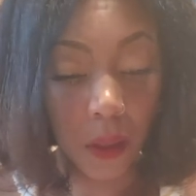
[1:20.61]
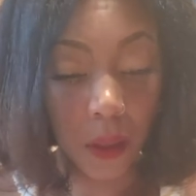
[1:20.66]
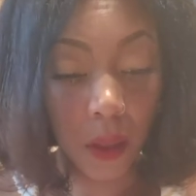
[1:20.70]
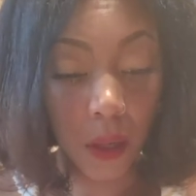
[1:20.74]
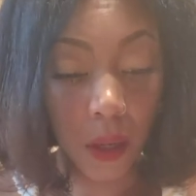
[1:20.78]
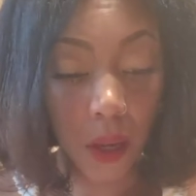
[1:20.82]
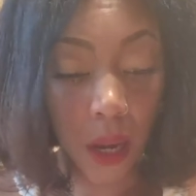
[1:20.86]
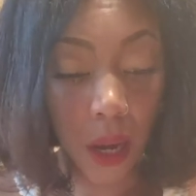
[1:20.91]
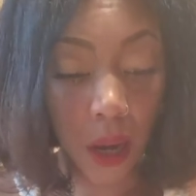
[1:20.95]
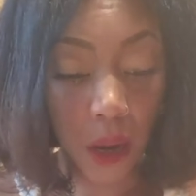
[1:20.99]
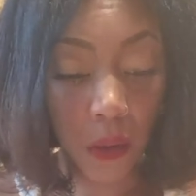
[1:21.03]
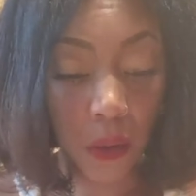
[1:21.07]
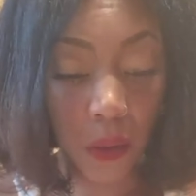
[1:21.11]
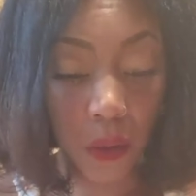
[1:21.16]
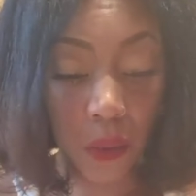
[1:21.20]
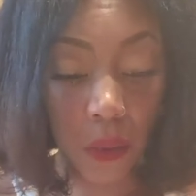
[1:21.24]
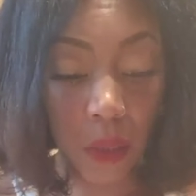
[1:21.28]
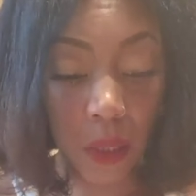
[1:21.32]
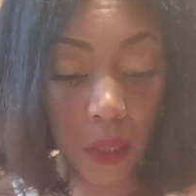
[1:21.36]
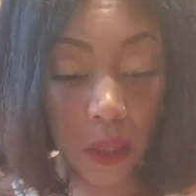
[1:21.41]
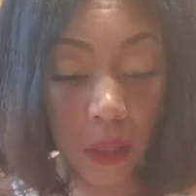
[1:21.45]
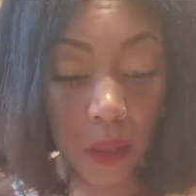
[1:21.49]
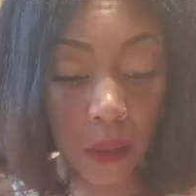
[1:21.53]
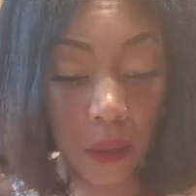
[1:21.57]
how you
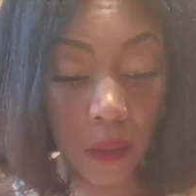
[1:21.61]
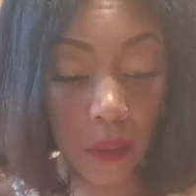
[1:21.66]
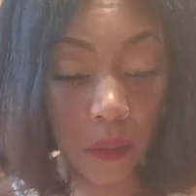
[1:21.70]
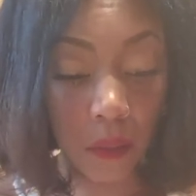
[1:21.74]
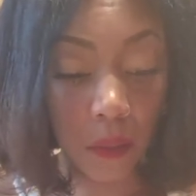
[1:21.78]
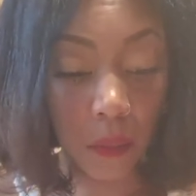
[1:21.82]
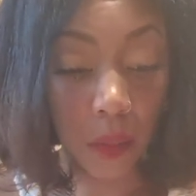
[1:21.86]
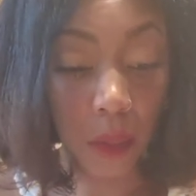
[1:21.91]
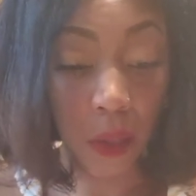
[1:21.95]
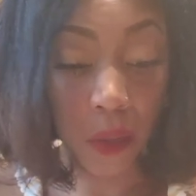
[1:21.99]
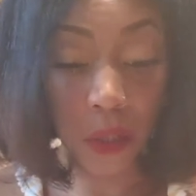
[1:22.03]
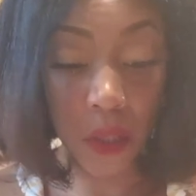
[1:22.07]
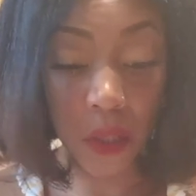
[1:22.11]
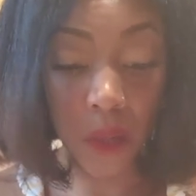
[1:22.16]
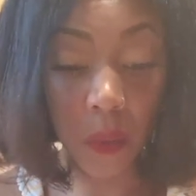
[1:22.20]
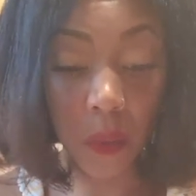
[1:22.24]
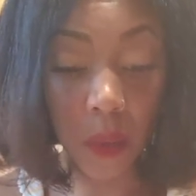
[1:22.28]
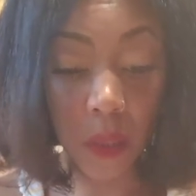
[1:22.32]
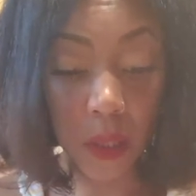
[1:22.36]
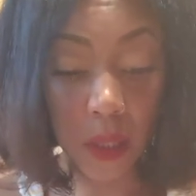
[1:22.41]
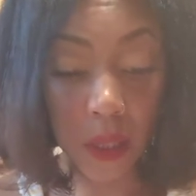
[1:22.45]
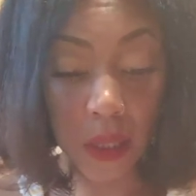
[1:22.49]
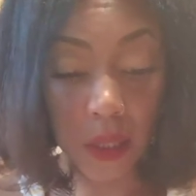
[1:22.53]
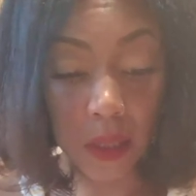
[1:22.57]
can purchase one
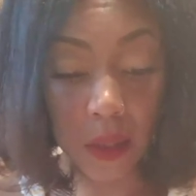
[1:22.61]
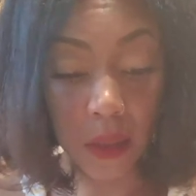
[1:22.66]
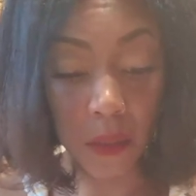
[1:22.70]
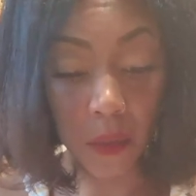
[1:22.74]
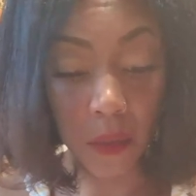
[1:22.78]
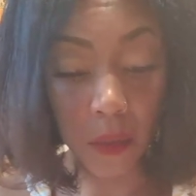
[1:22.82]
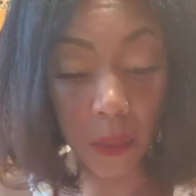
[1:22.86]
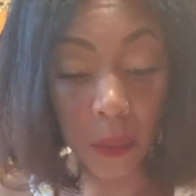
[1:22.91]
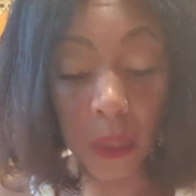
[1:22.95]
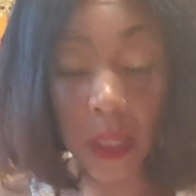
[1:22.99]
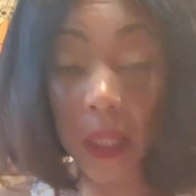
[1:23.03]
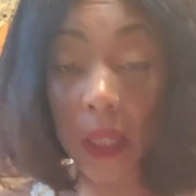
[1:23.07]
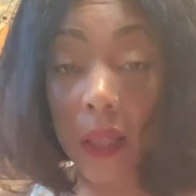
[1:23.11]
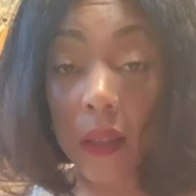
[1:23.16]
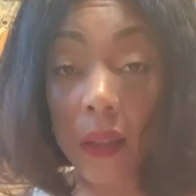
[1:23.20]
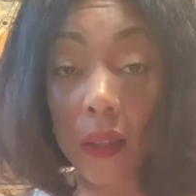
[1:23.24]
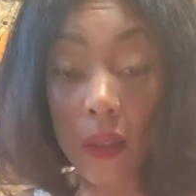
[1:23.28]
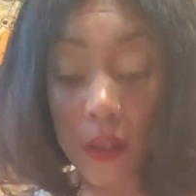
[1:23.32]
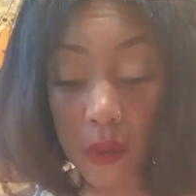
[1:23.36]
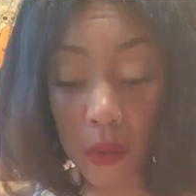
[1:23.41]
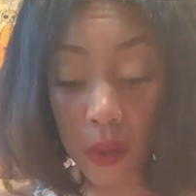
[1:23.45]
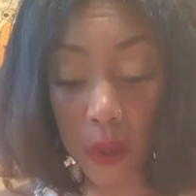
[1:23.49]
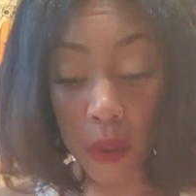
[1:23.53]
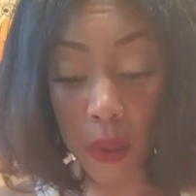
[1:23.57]
of these for me in the
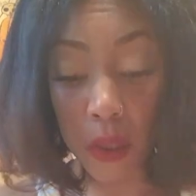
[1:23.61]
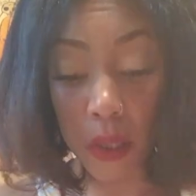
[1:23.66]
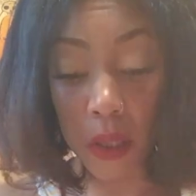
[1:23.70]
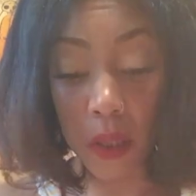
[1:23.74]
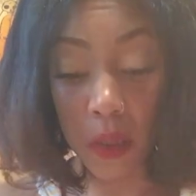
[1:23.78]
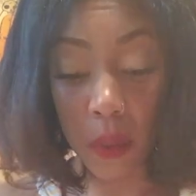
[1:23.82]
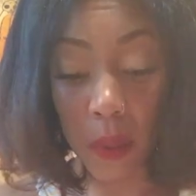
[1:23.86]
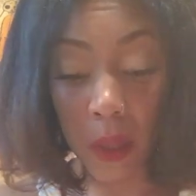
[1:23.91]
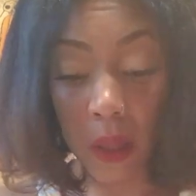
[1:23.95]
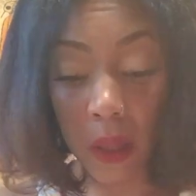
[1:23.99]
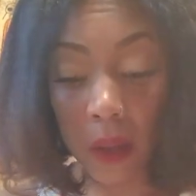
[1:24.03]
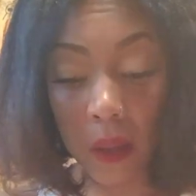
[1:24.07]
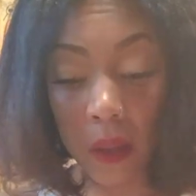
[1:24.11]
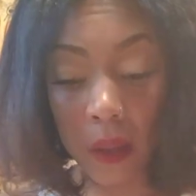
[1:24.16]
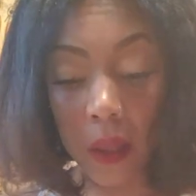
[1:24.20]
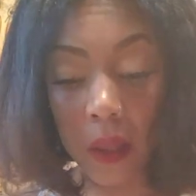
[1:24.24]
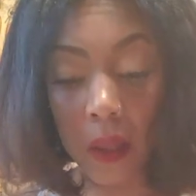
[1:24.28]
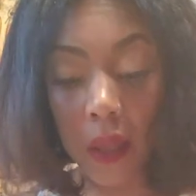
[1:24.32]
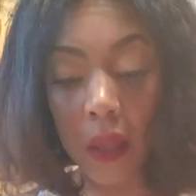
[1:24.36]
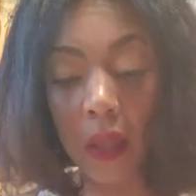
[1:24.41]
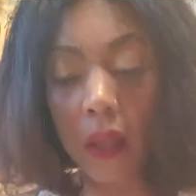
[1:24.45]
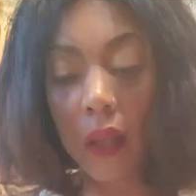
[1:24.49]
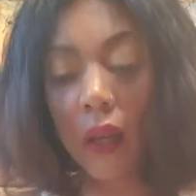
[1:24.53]
description as well.